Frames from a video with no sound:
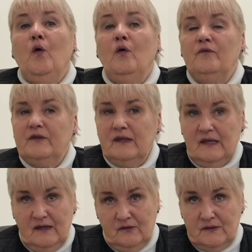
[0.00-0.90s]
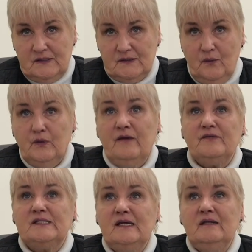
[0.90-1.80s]
Over the years, we
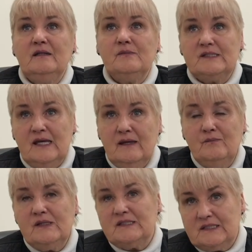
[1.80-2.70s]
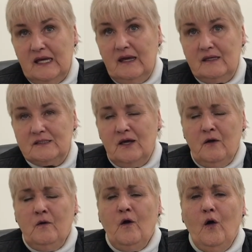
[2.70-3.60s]
have seen the same mistakes
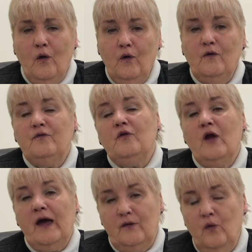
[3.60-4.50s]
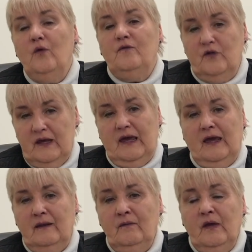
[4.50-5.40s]
over and over
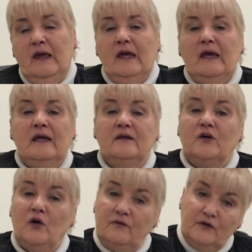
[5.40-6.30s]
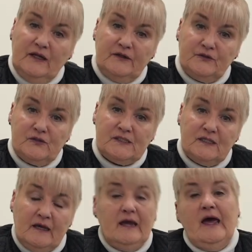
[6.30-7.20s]
again in the cover
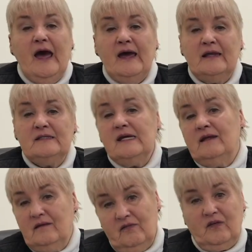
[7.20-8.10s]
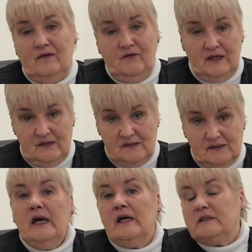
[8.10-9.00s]
letters and in the
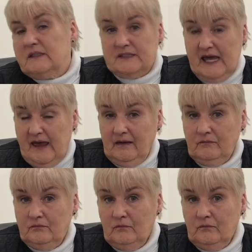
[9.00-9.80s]
CVs. Today,